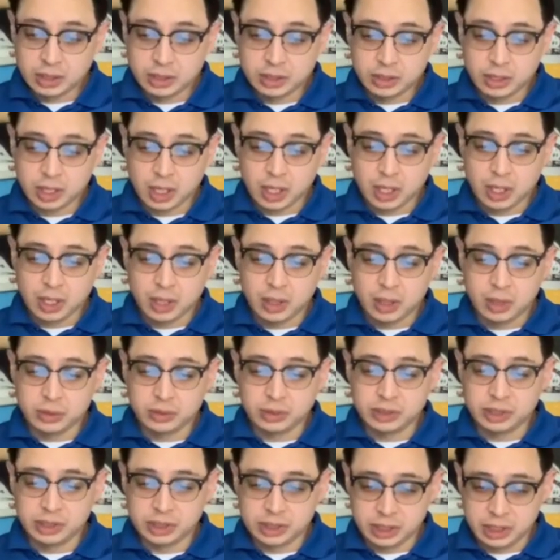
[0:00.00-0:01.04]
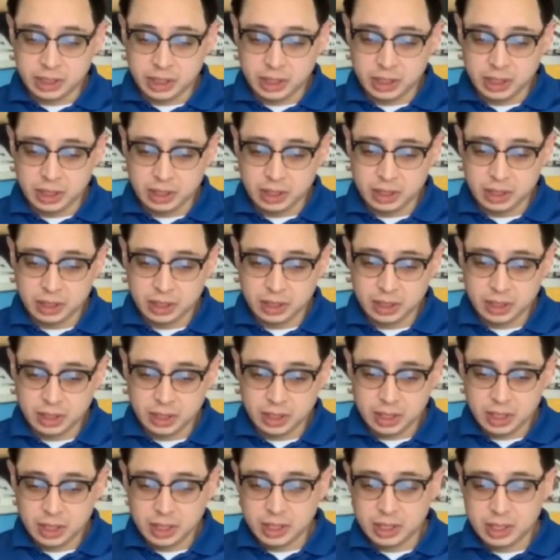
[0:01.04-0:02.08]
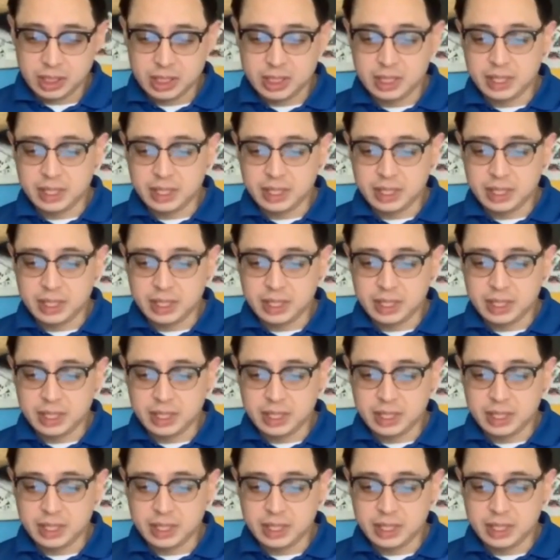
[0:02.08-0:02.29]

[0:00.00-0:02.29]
Takotsi is